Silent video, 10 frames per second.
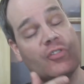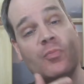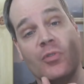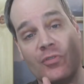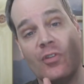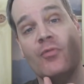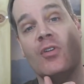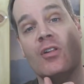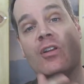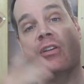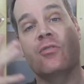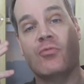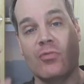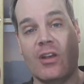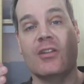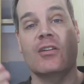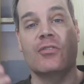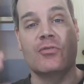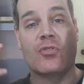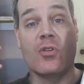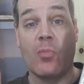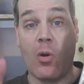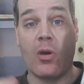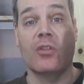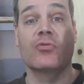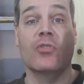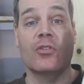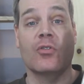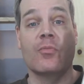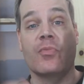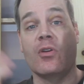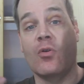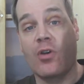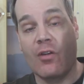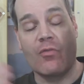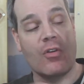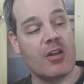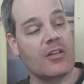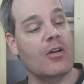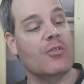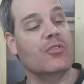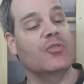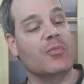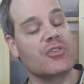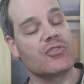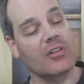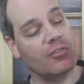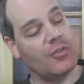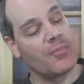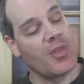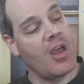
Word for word: specifically related to the boa constrictor. They don't cover any other species.